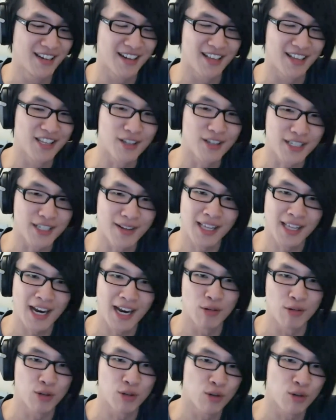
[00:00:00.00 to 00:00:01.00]
It's not something that I
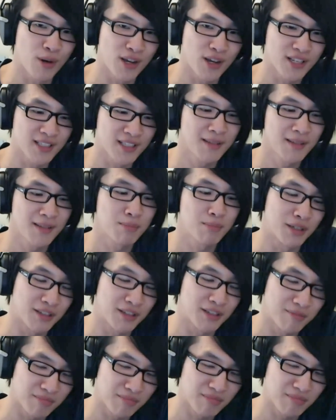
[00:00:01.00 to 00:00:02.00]
would do personally,
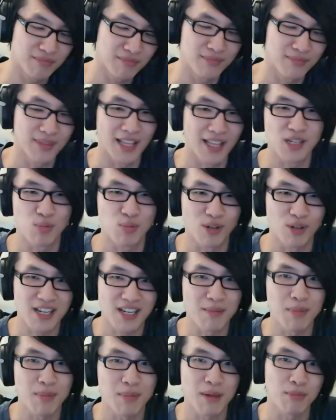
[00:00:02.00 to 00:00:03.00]
but that's what
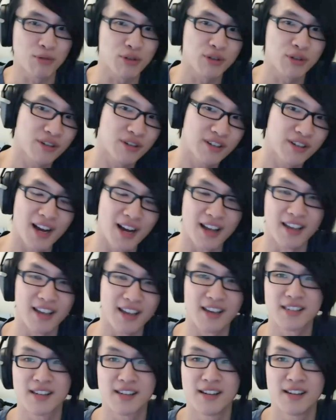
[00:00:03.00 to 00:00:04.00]
some people do, I
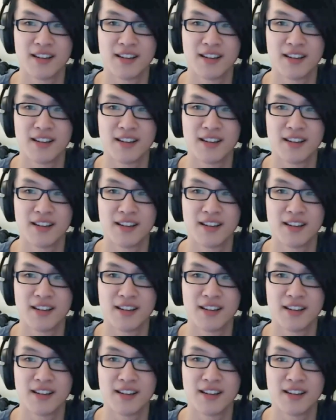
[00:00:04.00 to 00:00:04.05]
guess.